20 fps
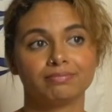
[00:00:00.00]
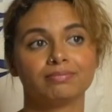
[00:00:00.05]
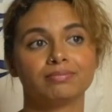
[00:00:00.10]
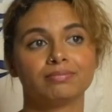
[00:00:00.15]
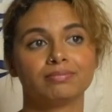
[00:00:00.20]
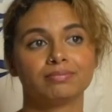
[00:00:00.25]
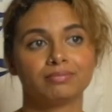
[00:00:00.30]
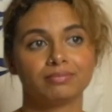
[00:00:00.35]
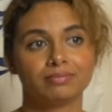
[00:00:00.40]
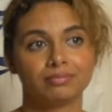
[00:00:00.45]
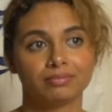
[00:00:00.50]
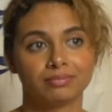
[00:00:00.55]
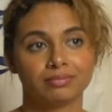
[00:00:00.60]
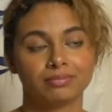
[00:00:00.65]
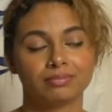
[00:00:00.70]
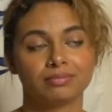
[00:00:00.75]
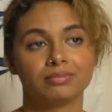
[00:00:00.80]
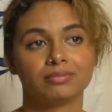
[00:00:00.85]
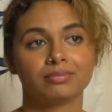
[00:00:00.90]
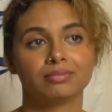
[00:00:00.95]

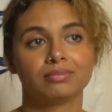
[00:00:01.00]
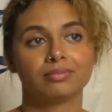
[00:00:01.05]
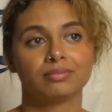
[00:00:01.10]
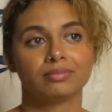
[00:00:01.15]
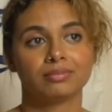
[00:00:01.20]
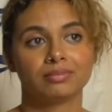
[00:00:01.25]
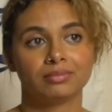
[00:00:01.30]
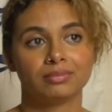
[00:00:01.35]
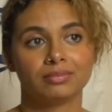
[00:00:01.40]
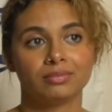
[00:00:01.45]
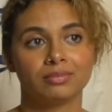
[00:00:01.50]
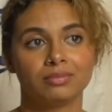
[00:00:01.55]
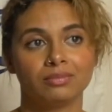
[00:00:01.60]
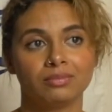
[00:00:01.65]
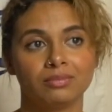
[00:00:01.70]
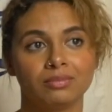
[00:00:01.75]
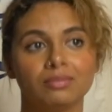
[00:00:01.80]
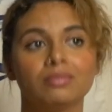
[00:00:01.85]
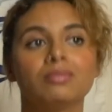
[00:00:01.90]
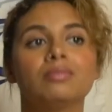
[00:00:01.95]

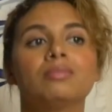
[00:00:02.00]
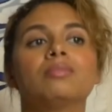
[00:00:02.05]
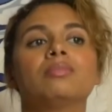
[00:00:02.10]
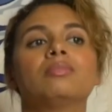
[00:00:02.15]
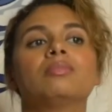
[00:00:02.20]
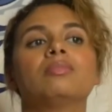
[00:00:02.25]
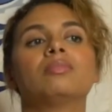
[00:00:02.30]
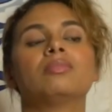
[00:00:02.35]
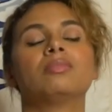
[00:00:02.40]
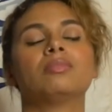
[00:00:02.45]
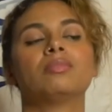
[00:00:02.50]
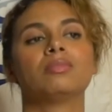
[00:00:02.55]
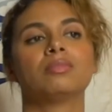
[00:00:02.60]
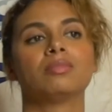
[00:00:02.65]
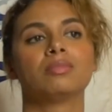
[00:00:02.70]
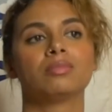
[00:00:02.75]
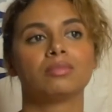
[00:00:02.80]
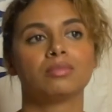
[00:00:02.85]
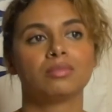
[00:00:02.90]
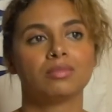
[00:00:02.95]

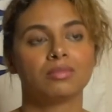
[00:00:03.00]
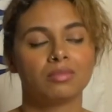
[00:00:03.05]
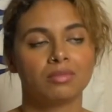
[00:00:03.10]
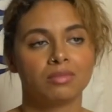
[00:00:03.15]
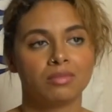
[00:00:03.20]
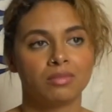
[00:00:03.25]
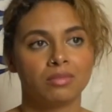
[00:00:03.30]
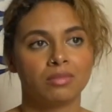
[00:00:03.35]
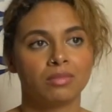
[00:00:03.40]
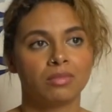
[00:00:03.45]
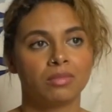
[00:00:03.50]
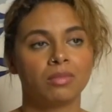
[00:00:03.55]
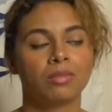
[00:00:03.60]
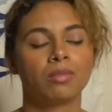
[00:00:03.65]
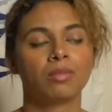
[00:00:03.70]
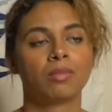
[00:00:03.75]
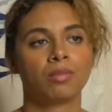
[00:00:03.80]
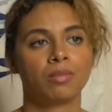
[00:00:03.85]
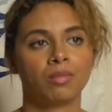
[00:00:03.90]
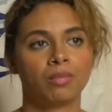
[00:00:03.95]

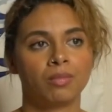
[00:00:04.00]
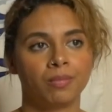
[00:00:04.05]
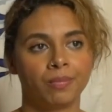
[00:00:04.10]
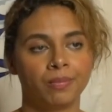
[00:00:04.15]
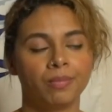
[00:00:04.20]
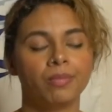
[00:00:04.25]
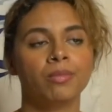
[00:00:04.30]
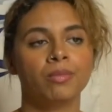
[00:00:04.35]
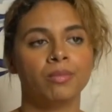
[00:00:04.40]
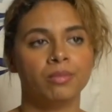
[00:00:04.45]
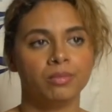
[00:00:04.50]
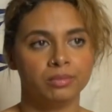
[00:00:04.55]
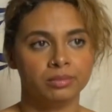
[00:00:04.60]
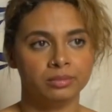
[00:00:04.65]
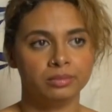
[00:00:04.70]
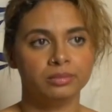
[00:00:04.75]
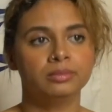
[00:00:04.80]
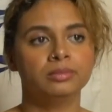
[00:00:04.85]
[no speech]